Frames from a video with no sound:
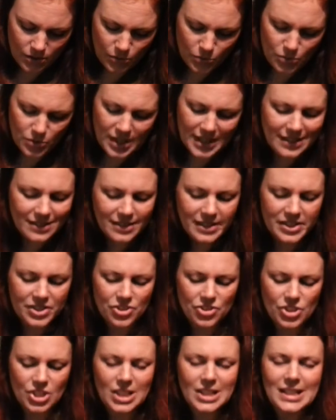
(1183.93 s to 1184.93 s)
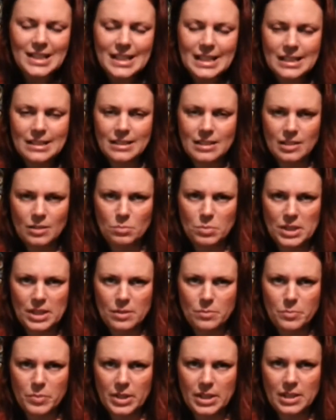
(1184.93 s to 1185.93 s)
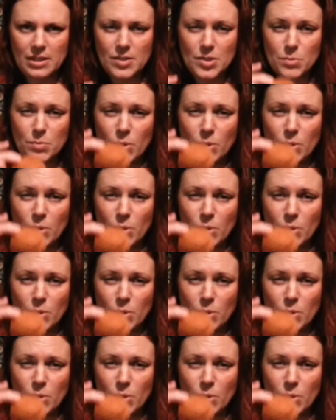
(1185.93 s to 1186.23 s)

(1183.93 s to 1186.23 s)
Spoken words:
reddish, a little bit, but it's